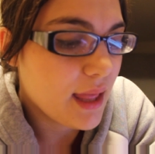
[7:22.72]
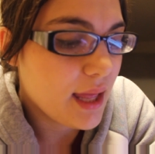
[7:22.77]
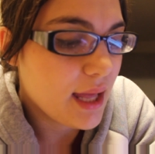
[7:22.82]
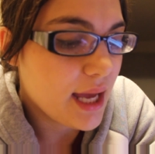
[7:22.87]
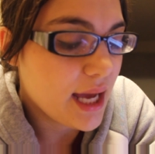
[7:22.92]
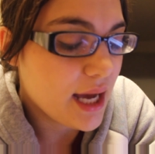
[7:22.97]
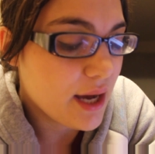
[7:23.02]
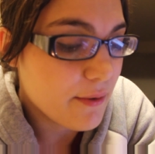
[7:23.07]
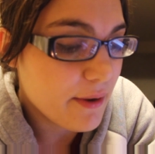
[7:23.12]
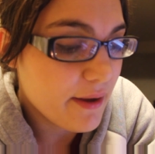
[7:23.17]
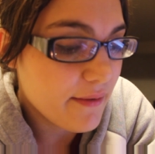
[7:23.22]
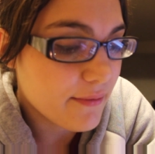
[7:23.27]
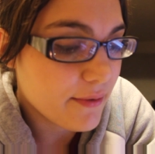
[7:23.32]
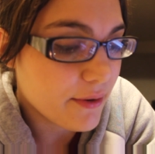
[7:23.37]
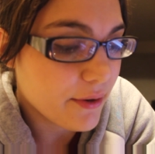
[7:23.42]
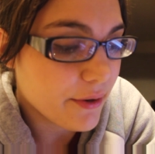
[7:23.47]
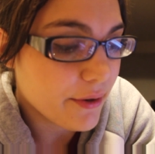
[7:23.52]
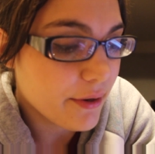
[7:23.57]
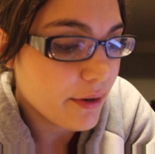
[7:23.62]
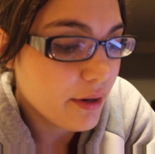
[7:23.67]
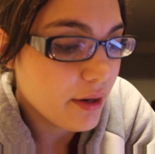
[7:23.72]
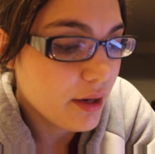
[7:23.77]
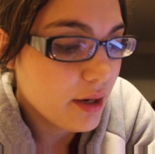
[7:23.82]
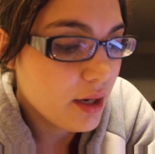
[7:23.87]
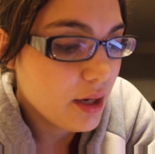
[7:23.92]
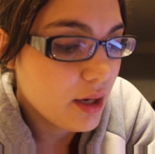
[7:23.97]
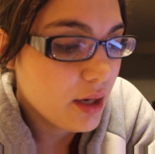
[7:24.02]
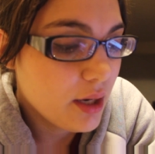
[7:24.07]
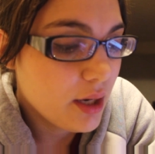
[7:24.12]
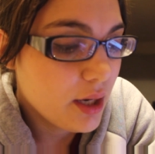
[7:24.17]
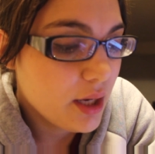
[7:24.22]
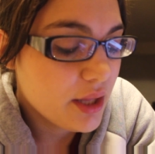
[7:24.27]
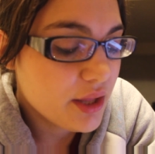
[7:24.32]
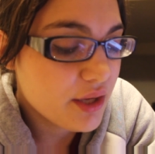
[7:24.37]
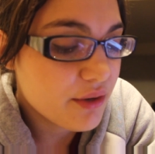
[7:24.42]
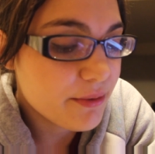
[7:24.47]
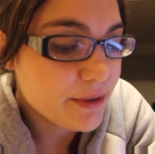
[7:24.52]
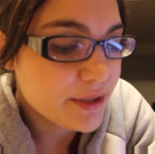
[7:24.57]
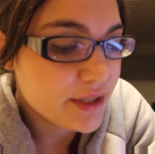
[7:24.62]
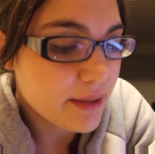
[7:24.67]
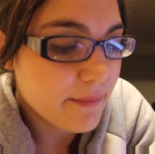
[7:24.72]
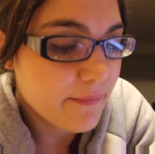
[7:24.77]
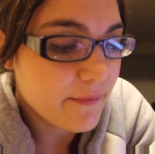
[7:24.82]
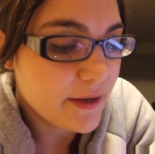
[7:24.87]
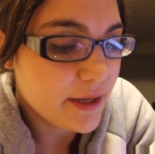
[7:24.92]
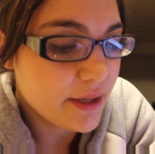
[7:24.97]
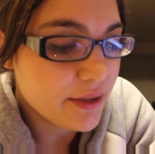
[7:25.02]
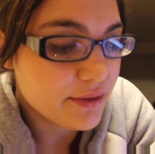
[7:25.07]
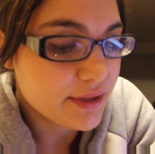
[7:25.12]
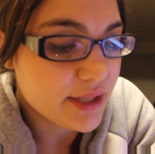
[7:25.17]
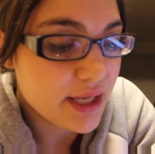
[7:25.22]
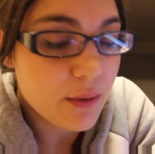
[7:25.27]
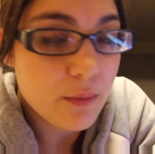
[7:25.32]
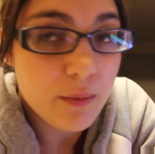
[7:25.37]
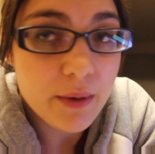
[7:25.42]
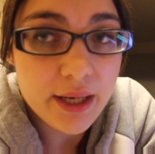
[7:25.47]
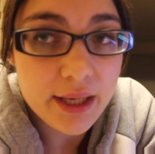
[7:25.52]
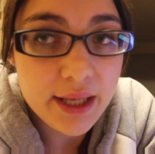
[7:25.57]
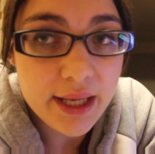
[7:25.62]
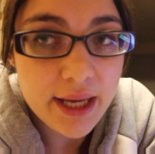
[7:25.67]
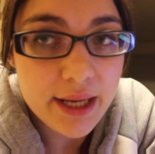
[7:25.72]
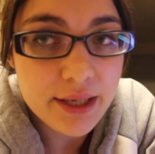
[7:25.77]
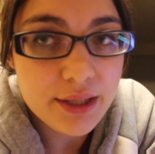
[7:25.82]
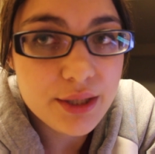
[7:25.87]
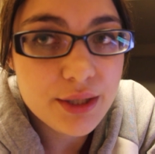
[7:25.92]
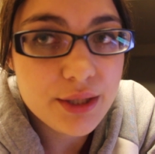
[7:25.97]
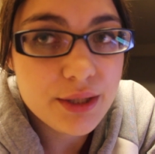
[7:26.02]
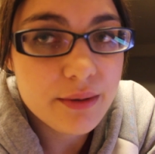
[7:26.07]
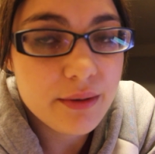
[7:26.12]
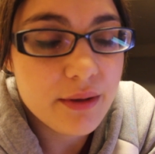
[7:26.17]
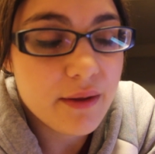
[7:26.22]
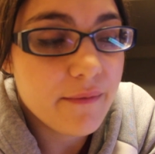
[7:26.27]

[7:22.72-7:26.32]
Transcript: However, there were some videos like What a Catch.